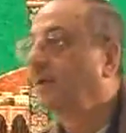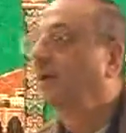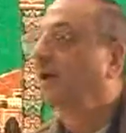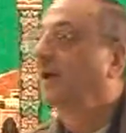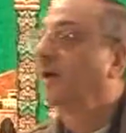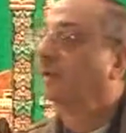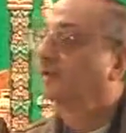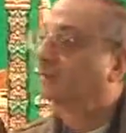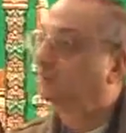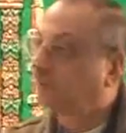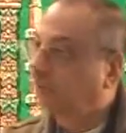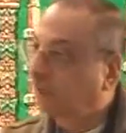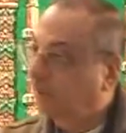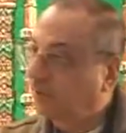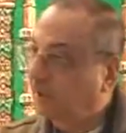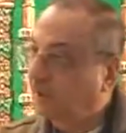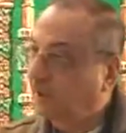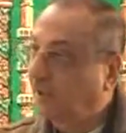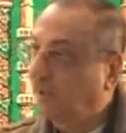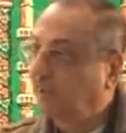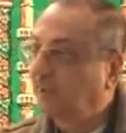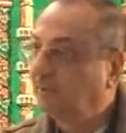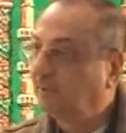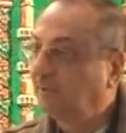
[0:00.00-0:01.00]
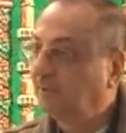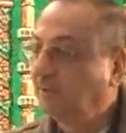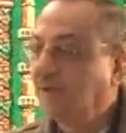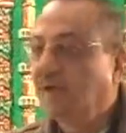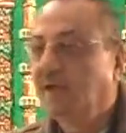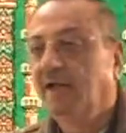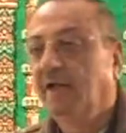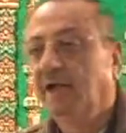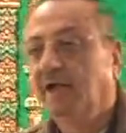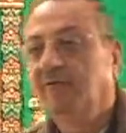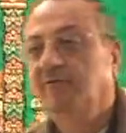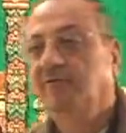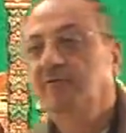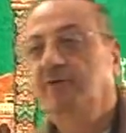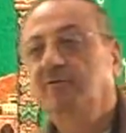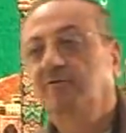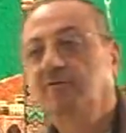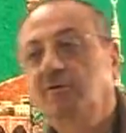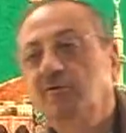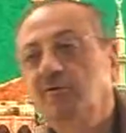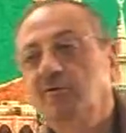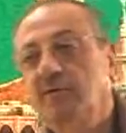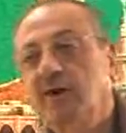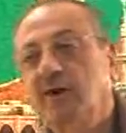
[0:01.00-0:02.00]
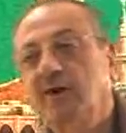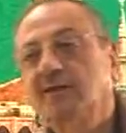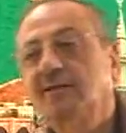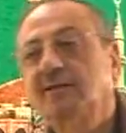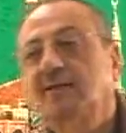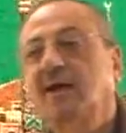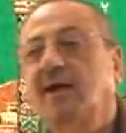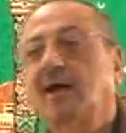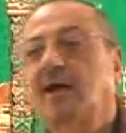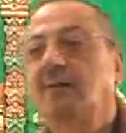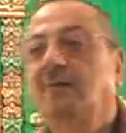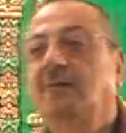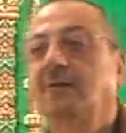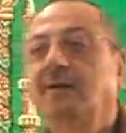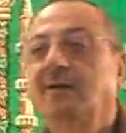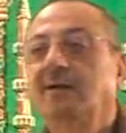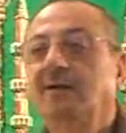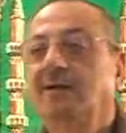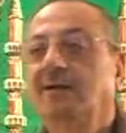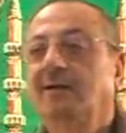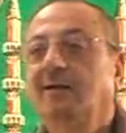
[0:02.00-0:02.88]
At-Tullabu. And where will you write the khabar?